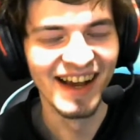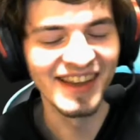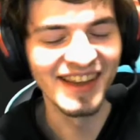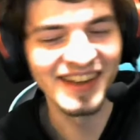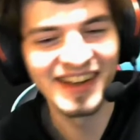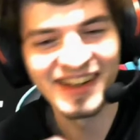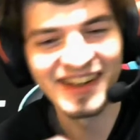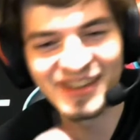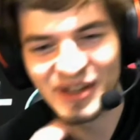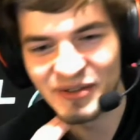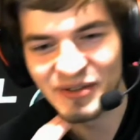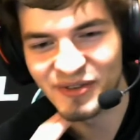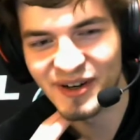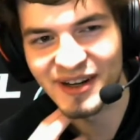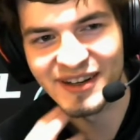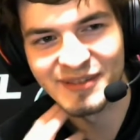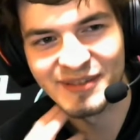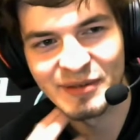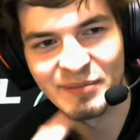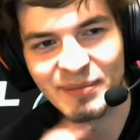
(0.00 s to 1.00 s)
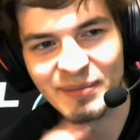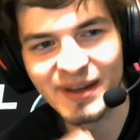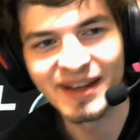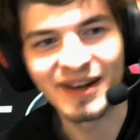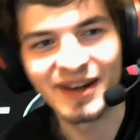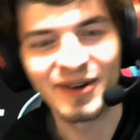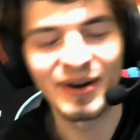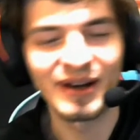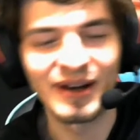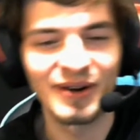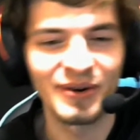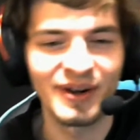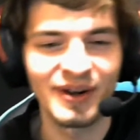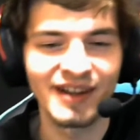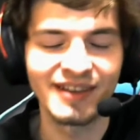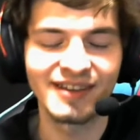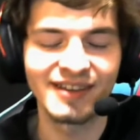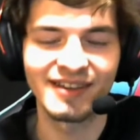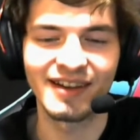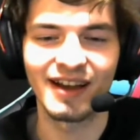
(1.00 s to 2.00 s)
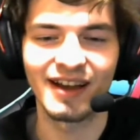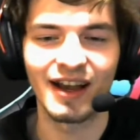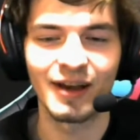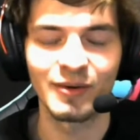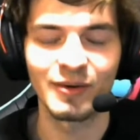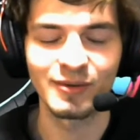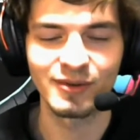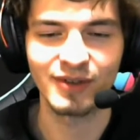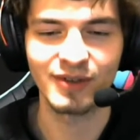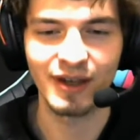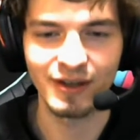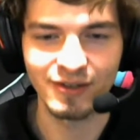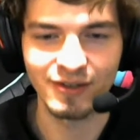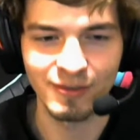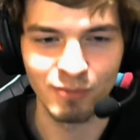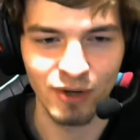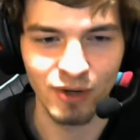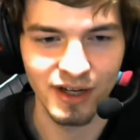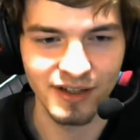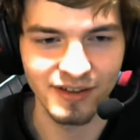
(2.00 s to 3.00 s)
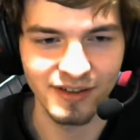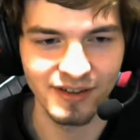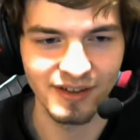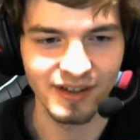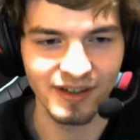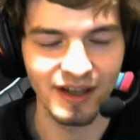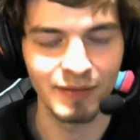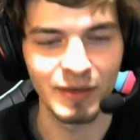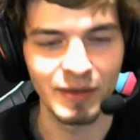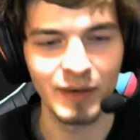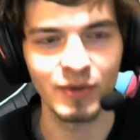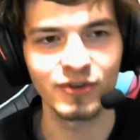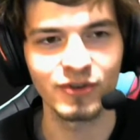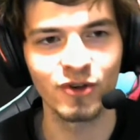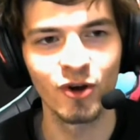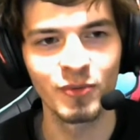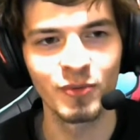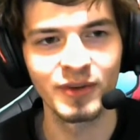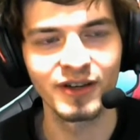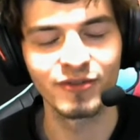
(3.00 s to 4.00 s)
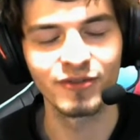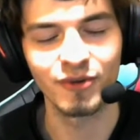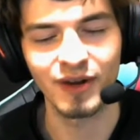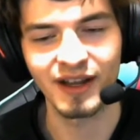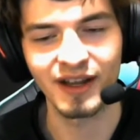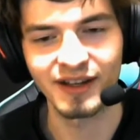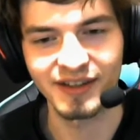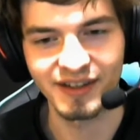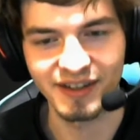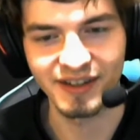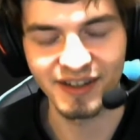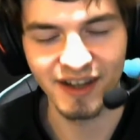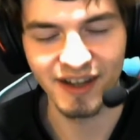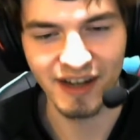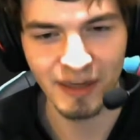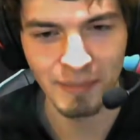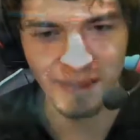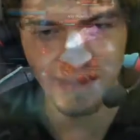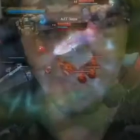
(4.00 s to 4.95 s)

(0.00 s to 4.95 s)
think so far he's been playing quite alright. I was kind of surprised. I, um, mean, I was hoping for like the Qiyana